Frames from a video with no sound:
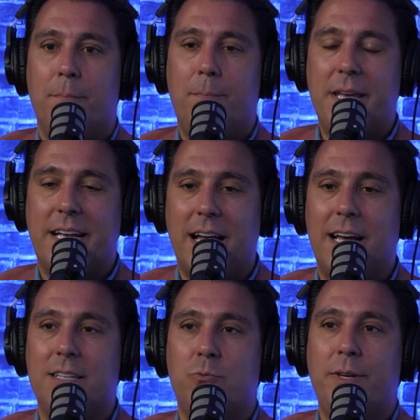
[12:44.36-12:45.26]

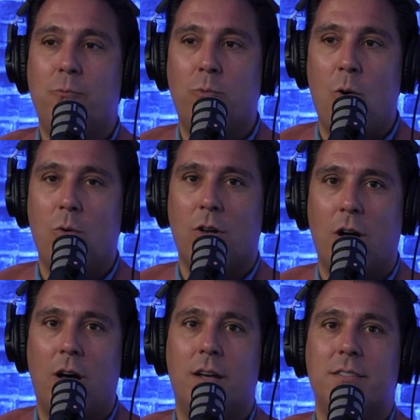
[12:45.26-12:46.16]
because we won't
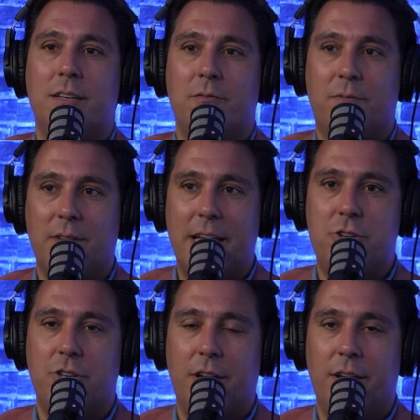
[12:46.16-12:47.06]
cause
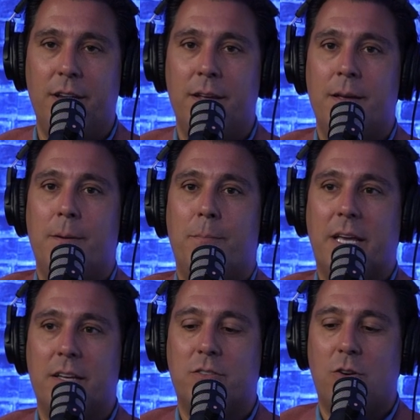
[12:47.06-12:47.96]
inflation
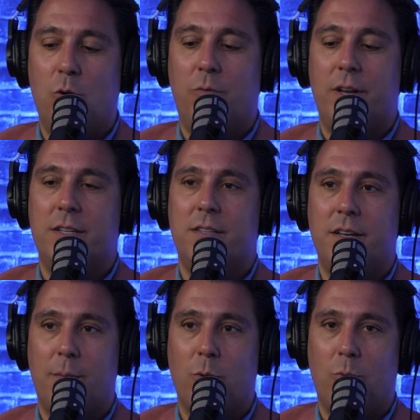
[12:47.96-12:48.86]
because COVID is the
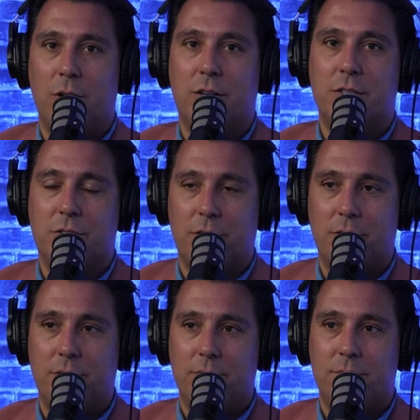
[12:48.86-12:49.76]
number one
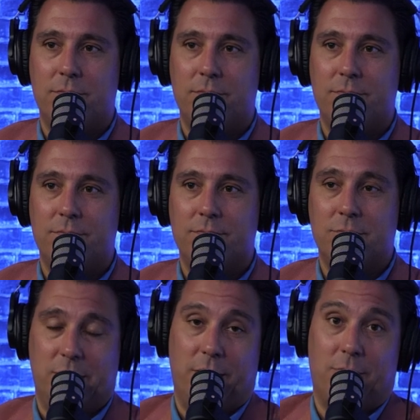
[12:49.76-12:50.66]
concern.
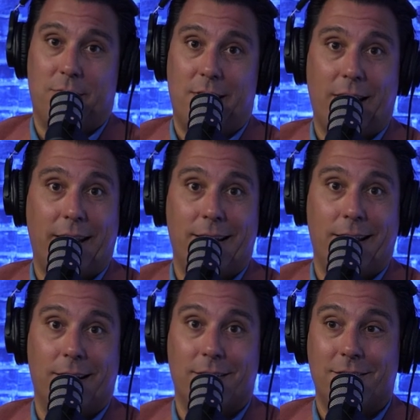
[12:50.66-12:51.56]
Well, they were wrong again
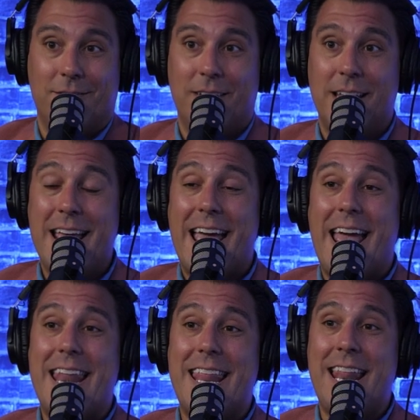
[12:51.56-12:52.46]
there.
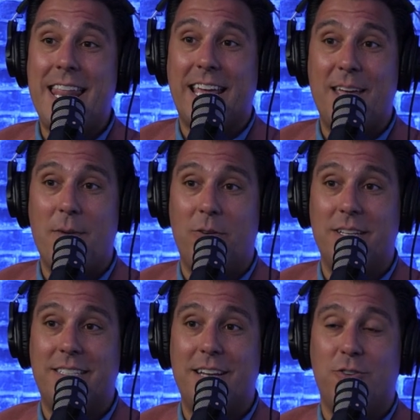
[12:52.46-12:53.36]
And then they came out
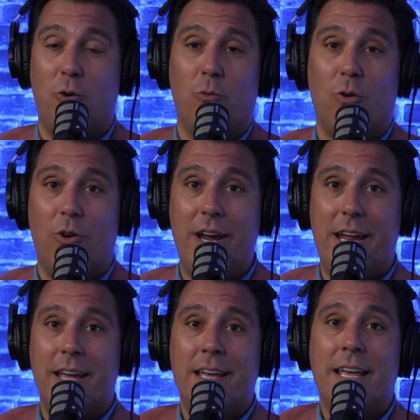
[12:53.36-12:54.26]
and said, don't
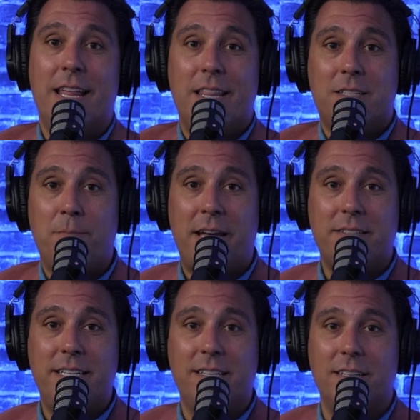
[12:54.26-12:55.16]
worry, this
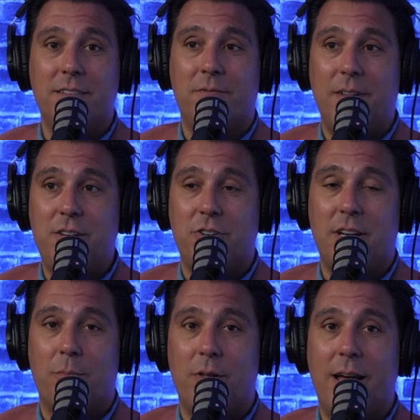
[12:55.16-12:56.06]
pesky little inflation
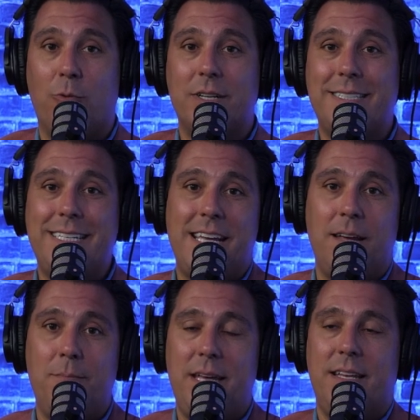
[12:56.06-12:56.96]
number that we're
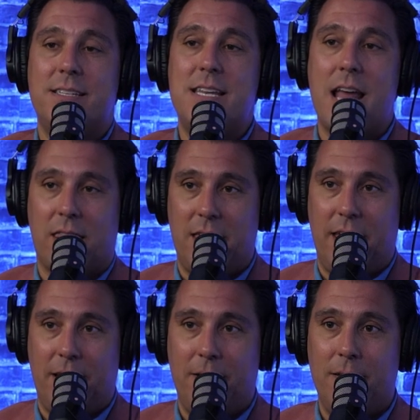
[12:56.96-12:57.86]
seeing means
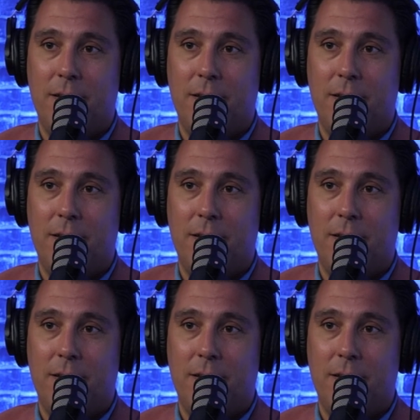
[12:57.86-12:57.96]
nothing.